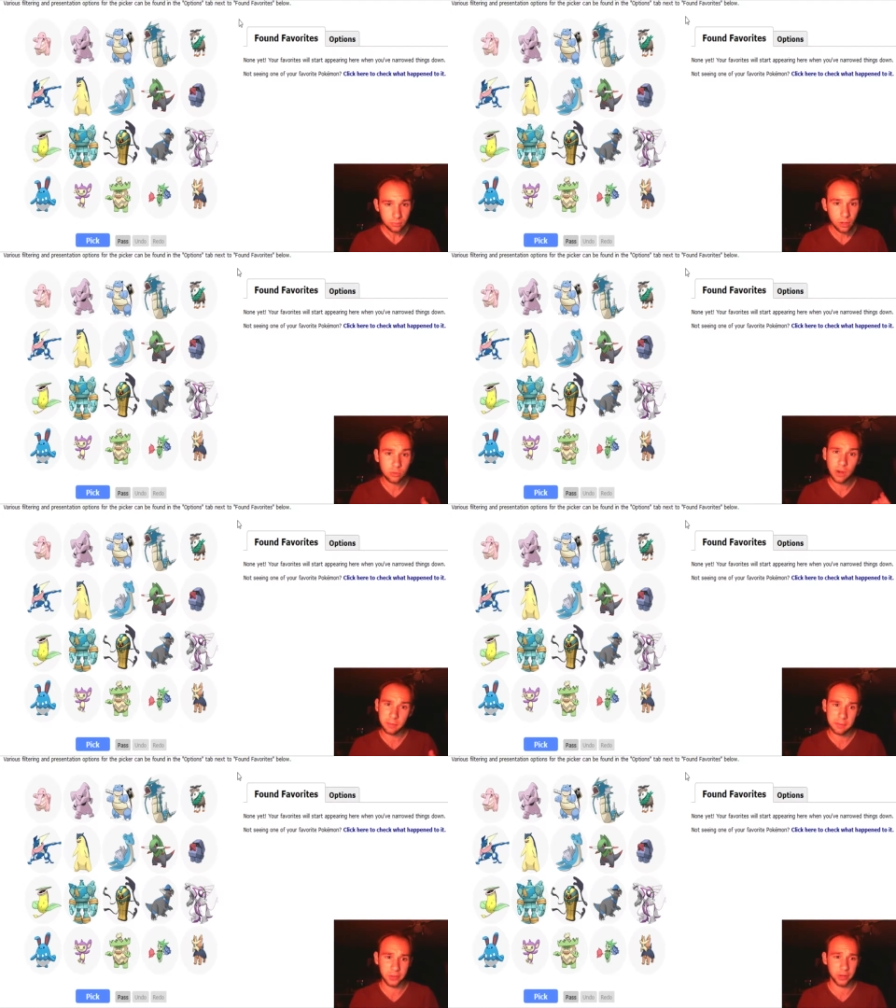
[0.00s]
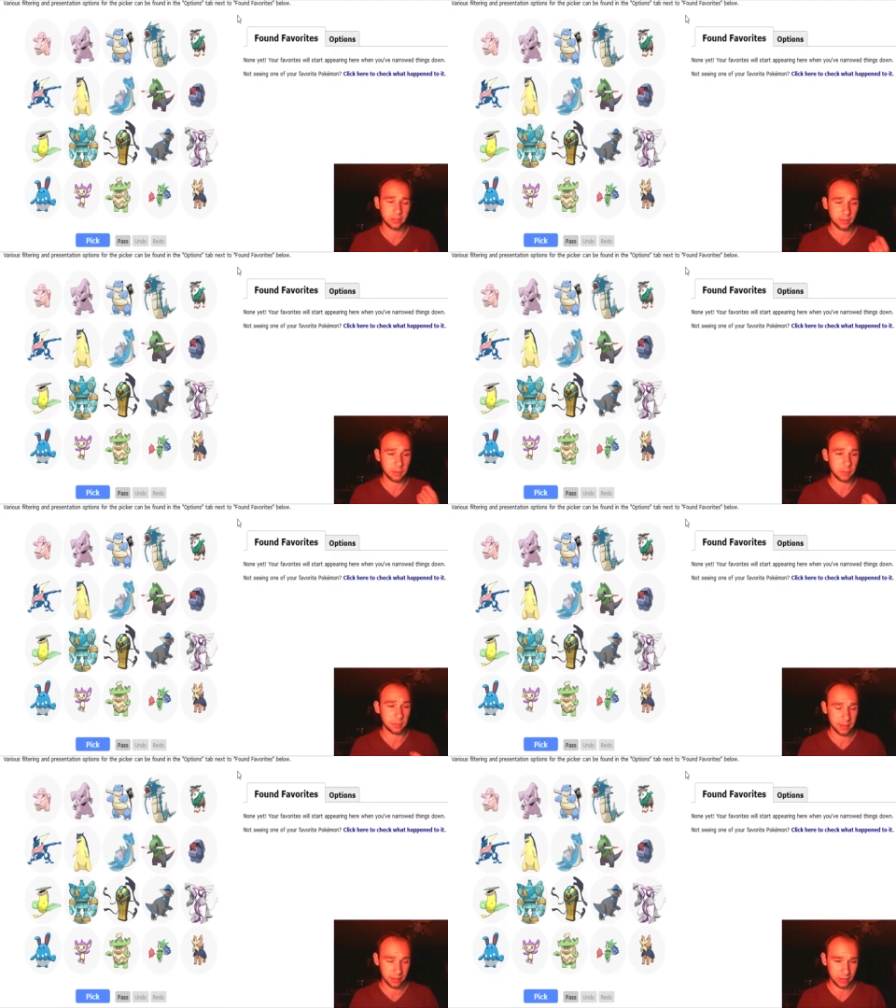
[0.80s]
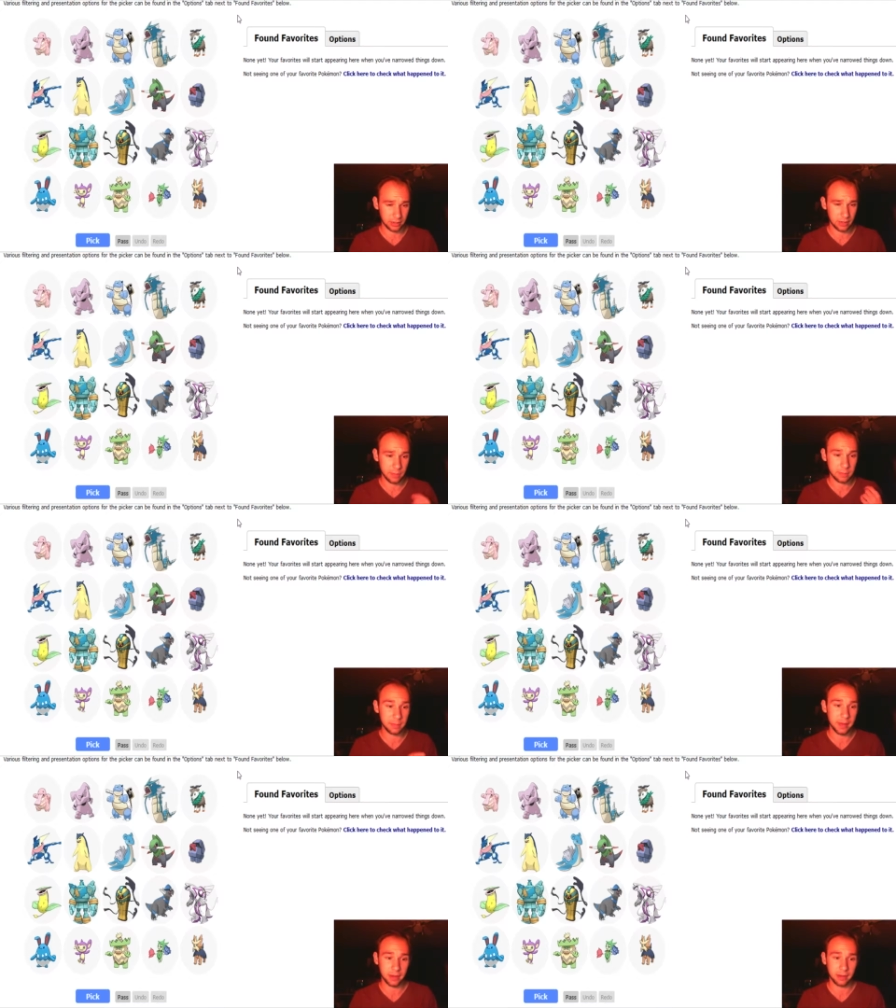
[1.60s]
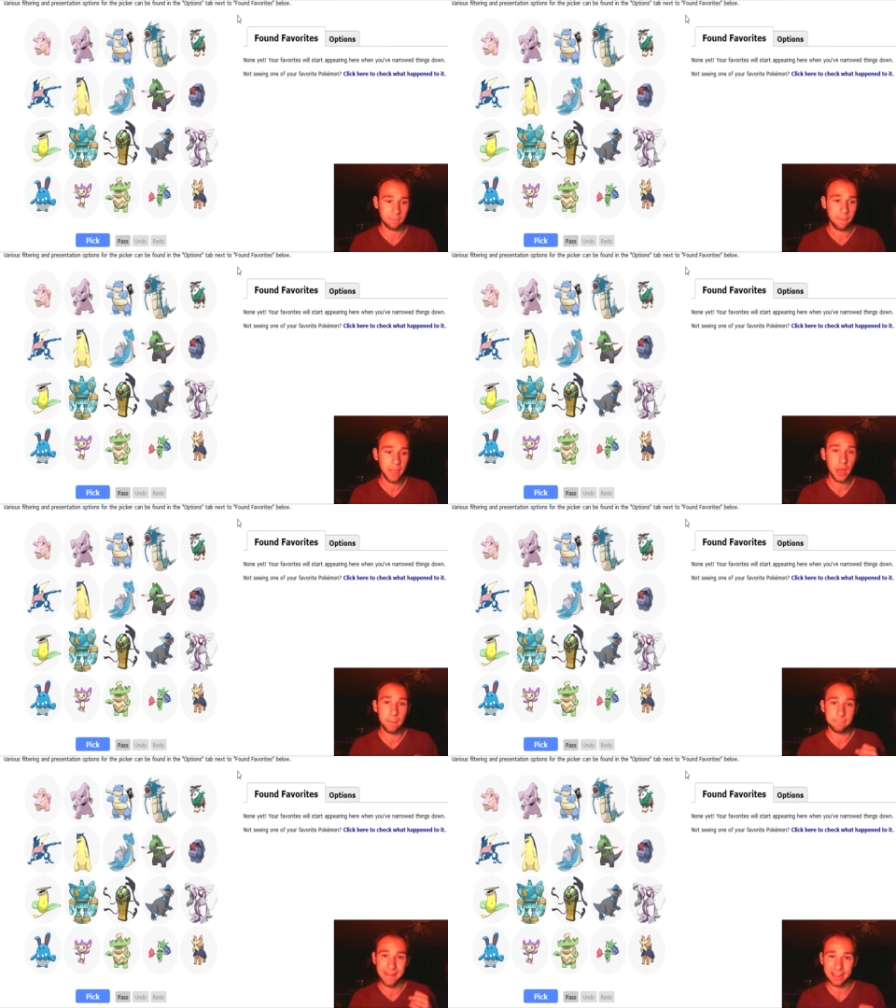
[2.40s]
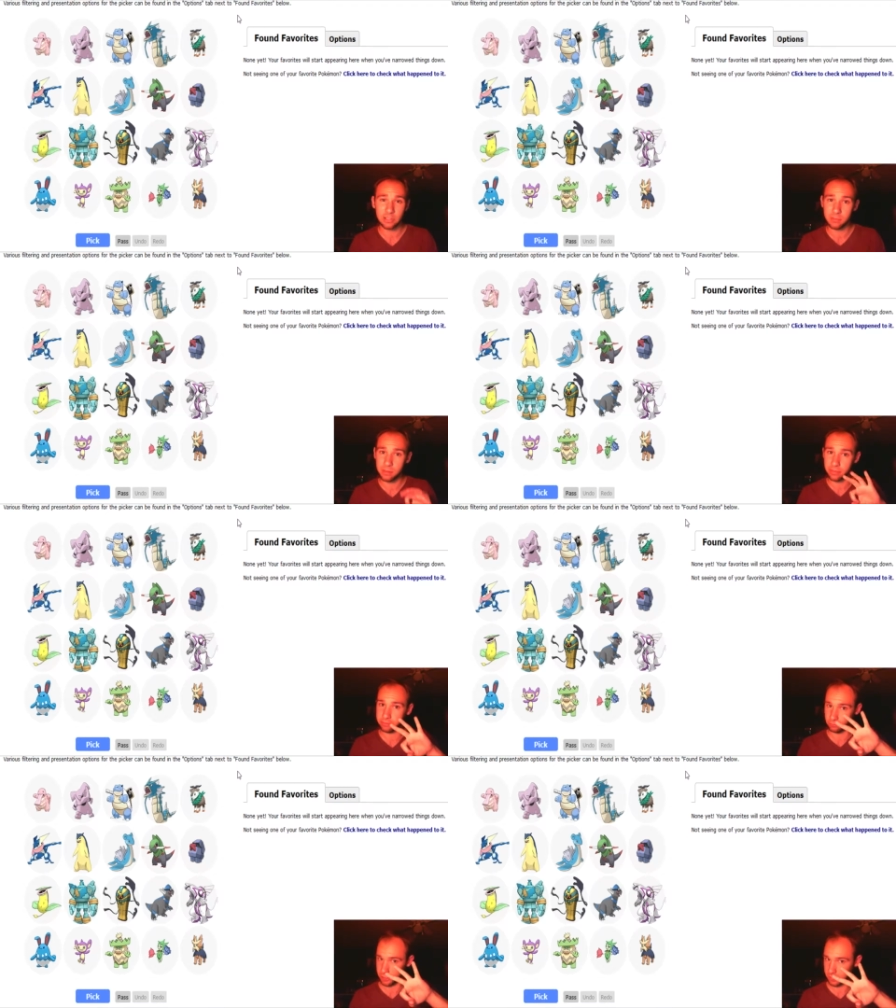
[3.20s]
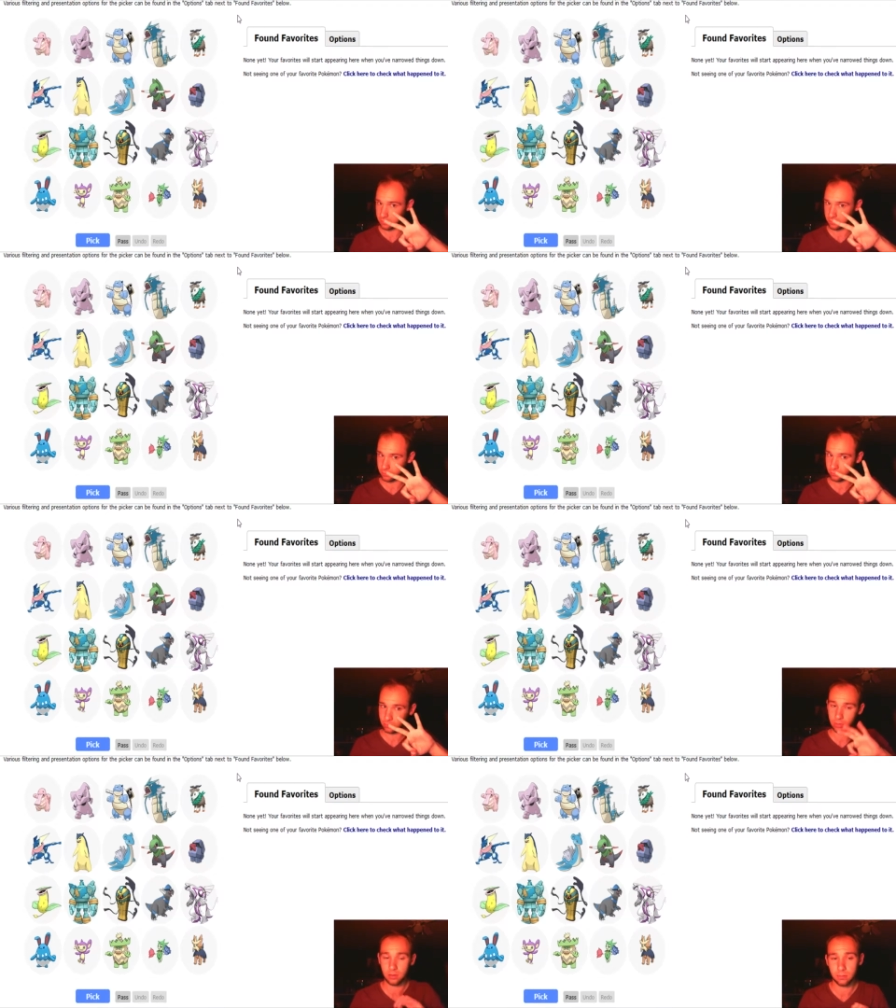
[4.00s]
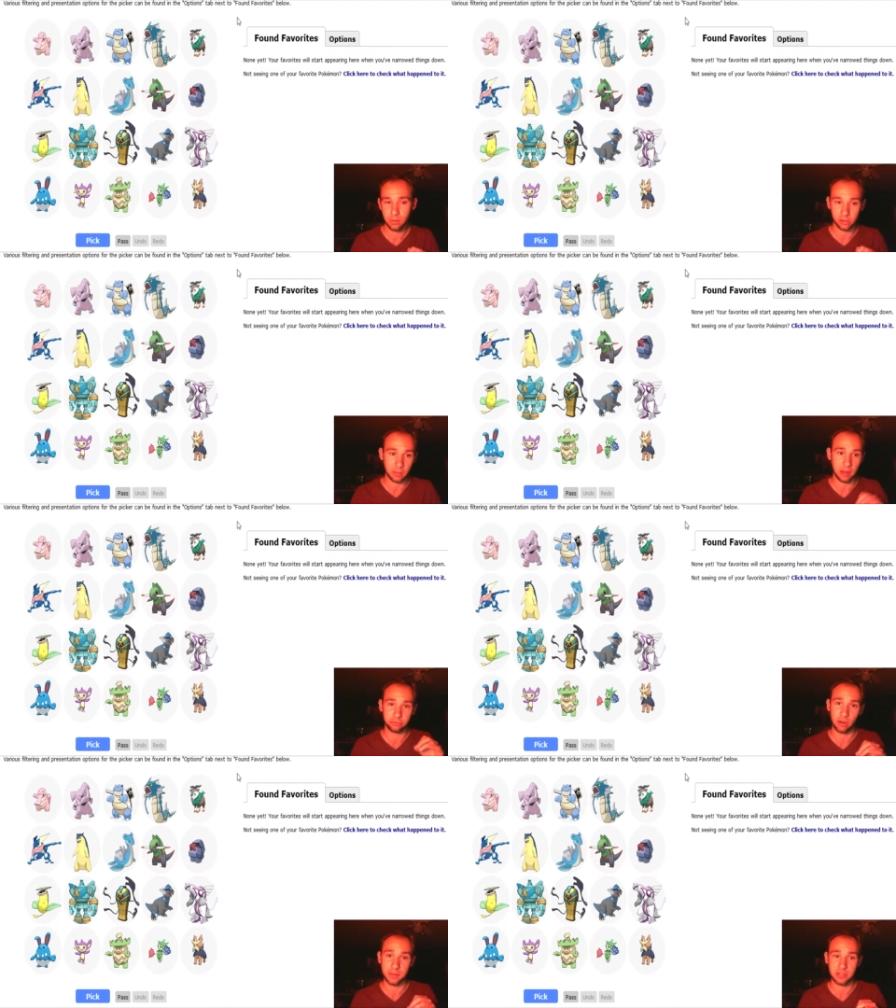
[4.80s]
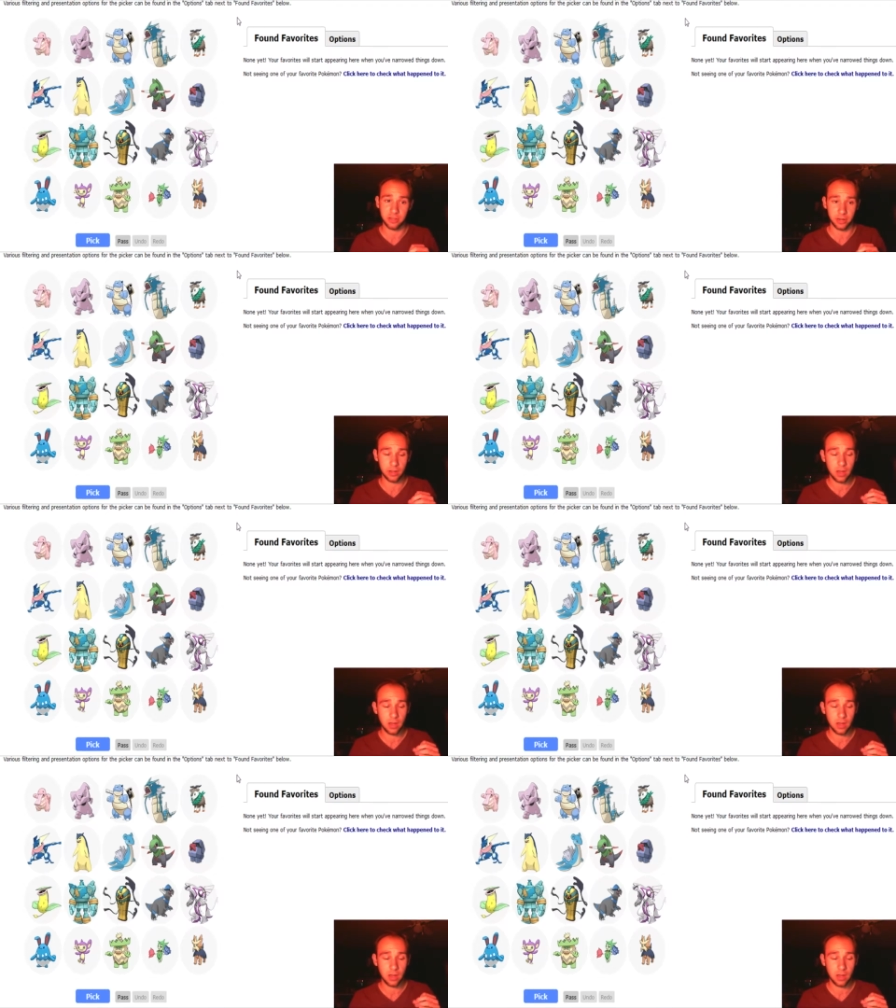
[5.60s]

so what I'm going to be doing is I'm going to be picking, I'm going to be picking maximum three Pokemon from each thing.